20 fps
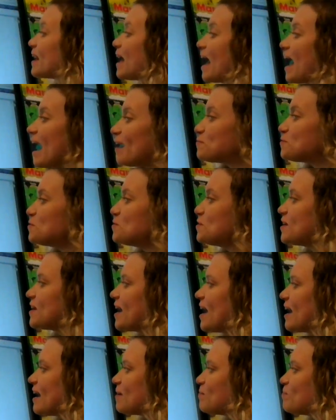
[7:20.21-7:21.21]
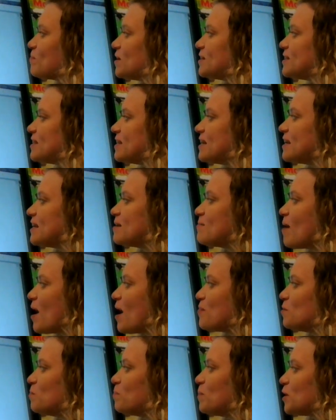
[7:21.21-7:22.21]
After the game, the team
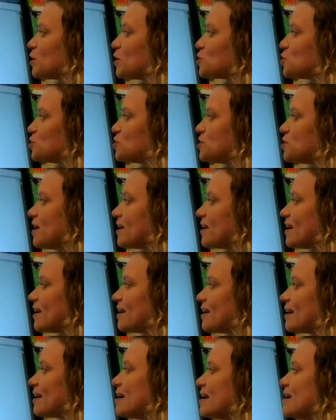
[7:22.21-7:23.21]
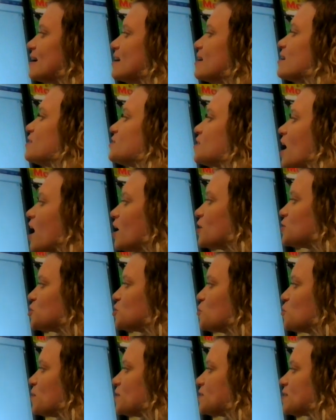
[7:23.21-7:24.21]
had their picture taken.
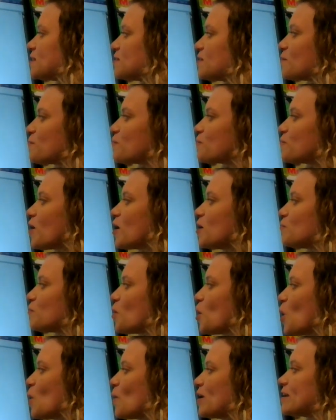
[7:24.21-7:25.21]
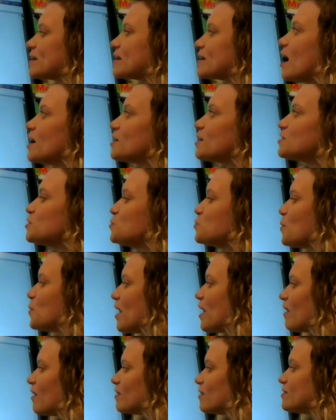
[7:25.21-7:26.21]
Dodger was in the front row and got to
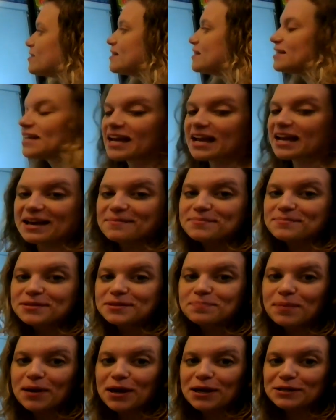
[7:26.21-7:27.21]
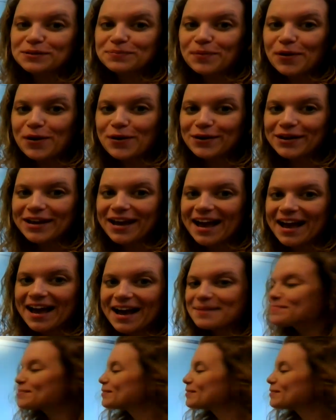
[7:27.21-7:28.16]
wear Sam's baseball cap.